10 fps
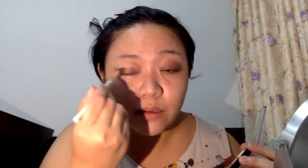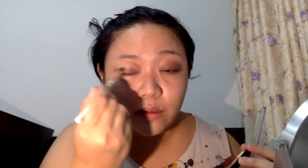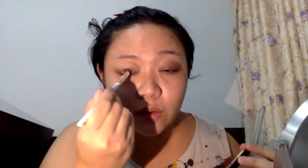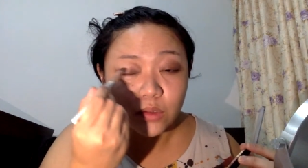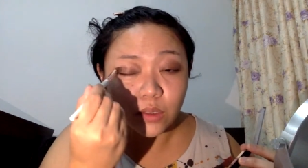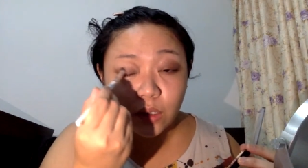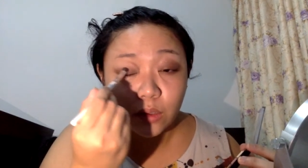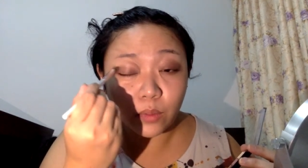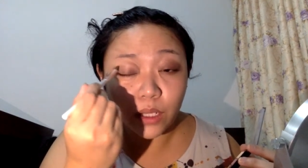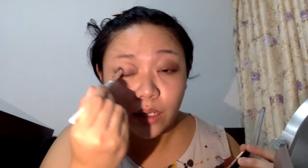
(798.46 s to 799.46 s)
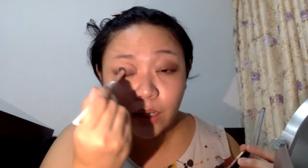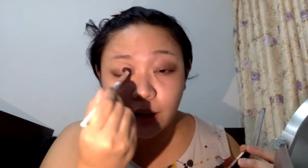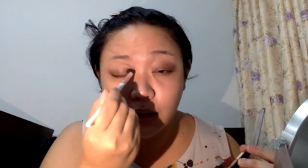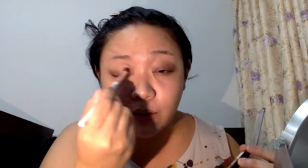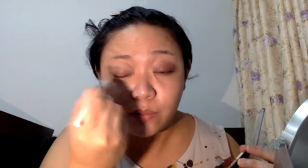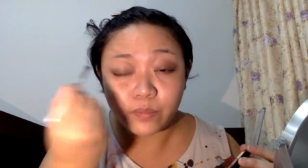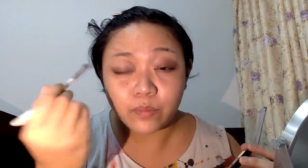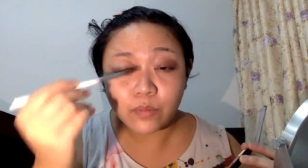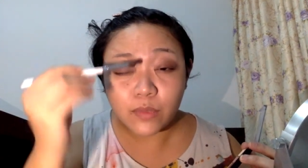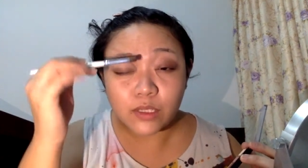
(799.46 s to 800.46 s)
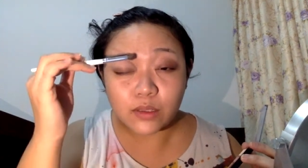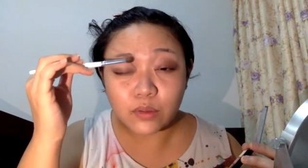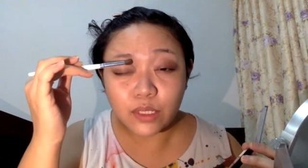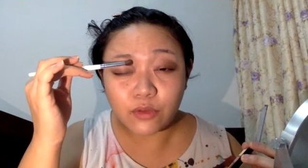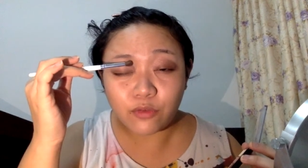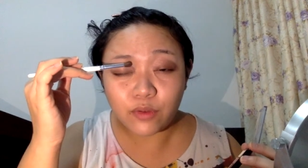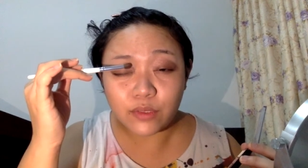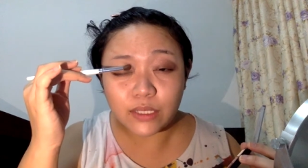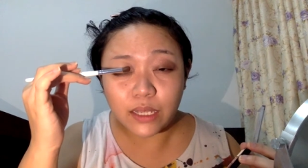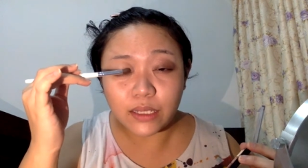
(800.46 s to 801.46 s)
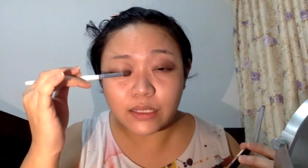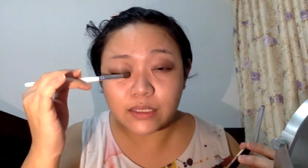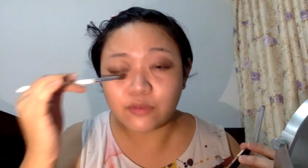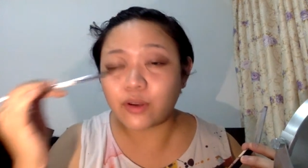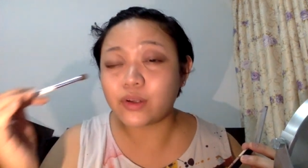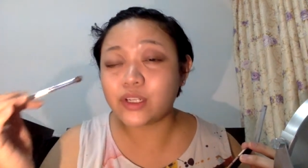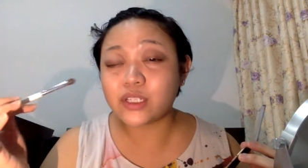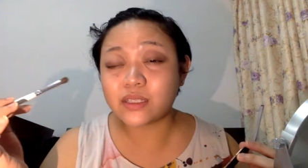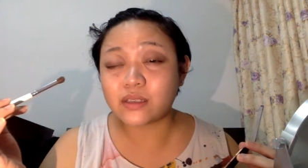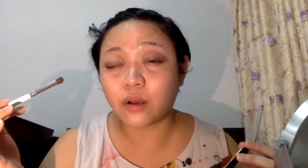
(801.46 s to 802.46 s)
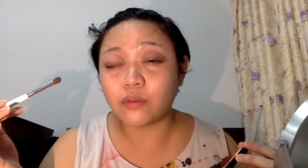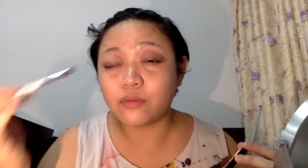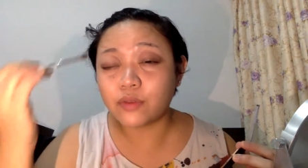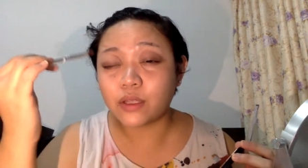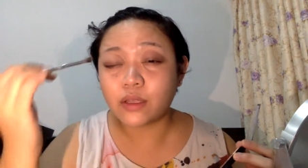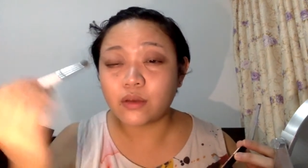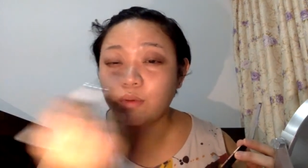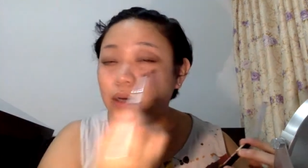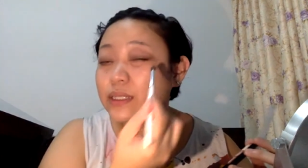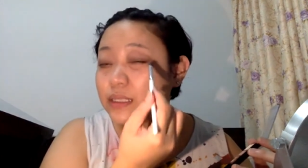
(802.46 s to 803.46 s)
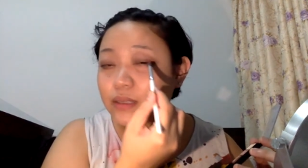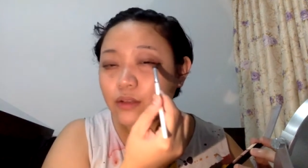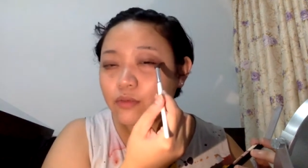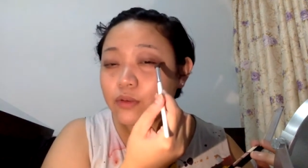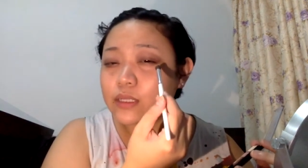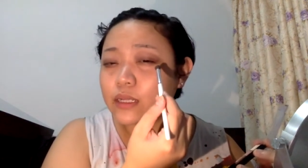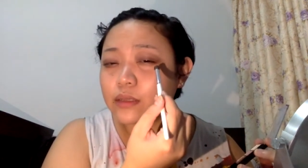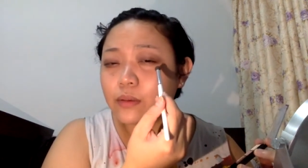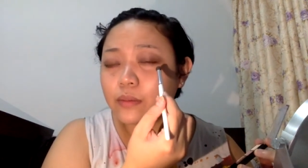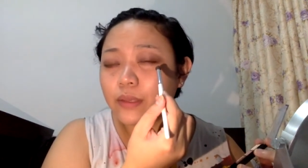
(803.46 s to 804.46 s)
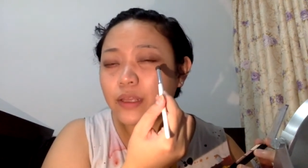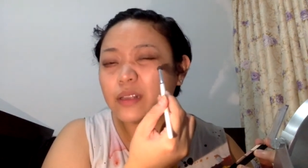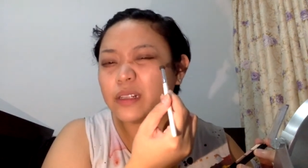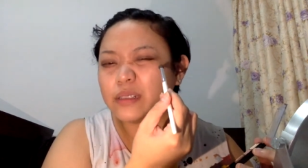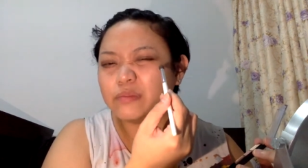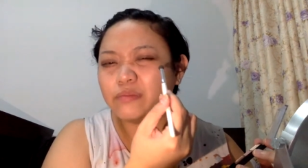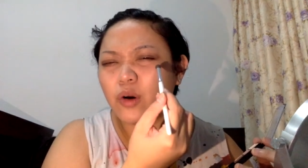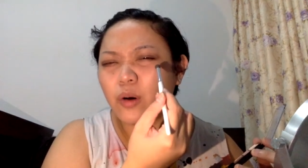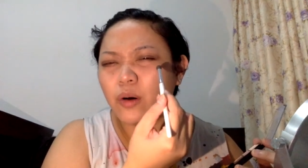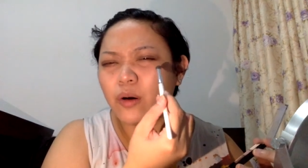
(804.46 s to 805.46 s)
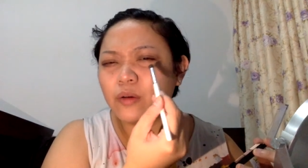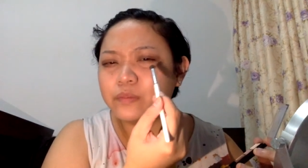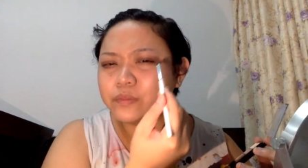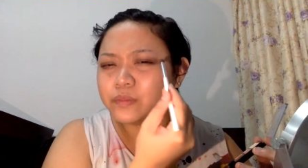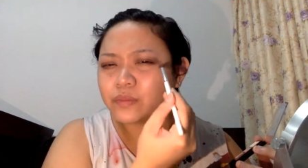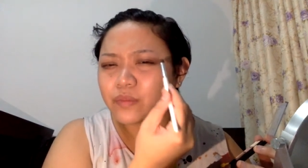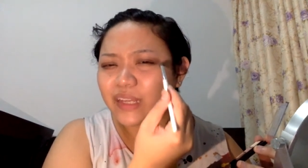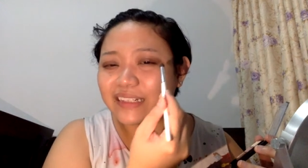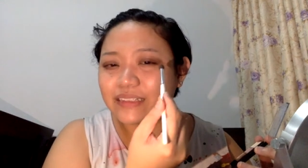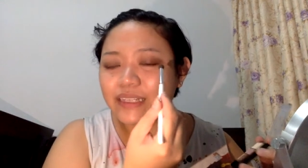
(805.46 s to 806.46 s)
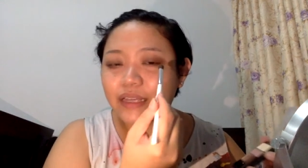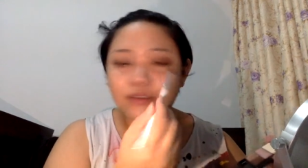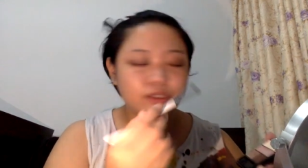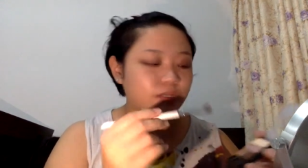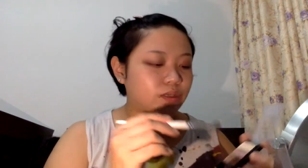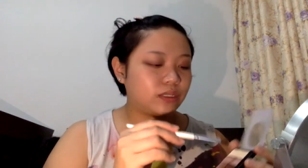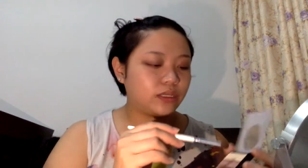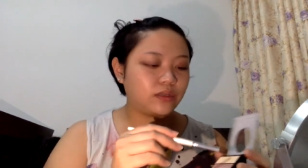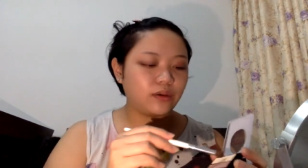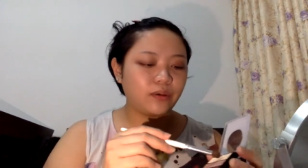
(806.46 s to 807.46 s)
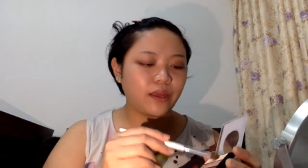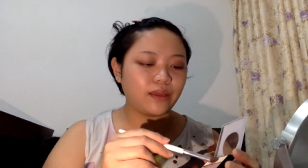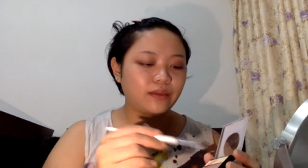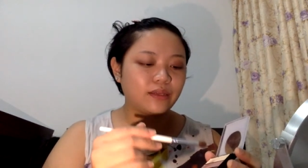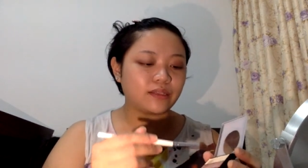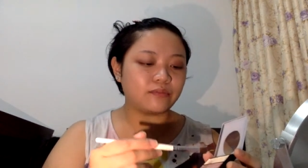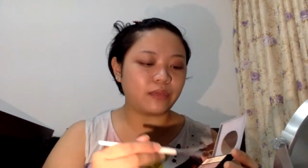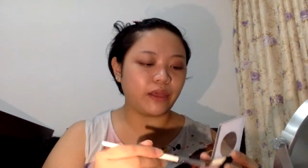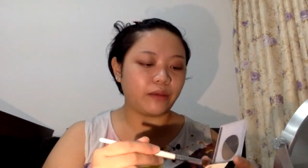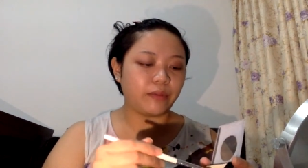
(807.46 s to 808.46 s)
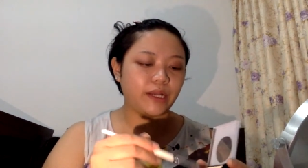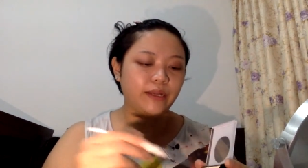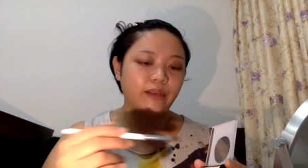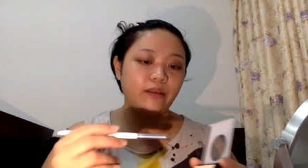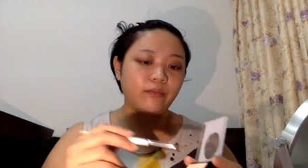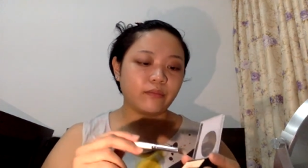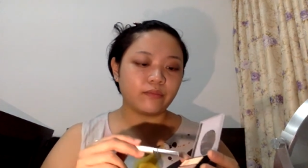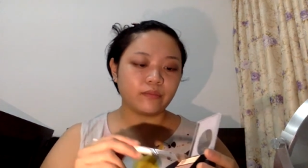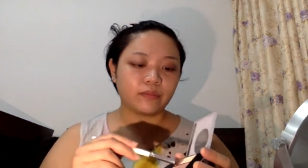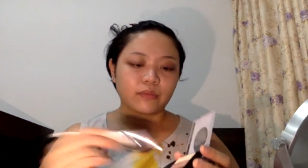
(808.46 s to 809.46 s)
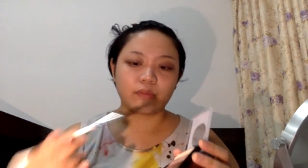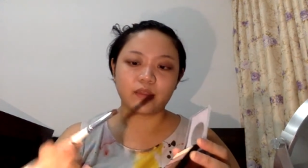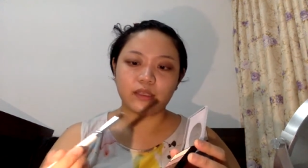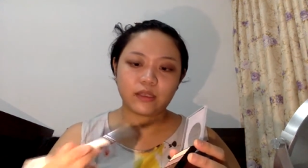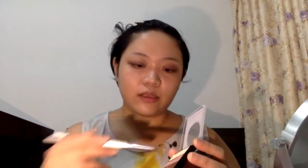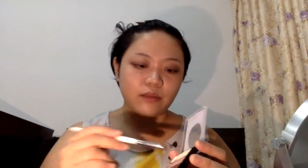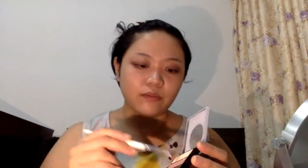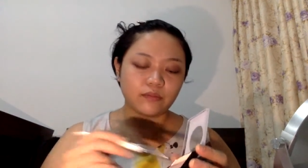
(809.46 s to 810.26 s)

goes all the way down, so it feels like it's very soft, while this one feels a little bit more intense. So the white does play a part there. Okay,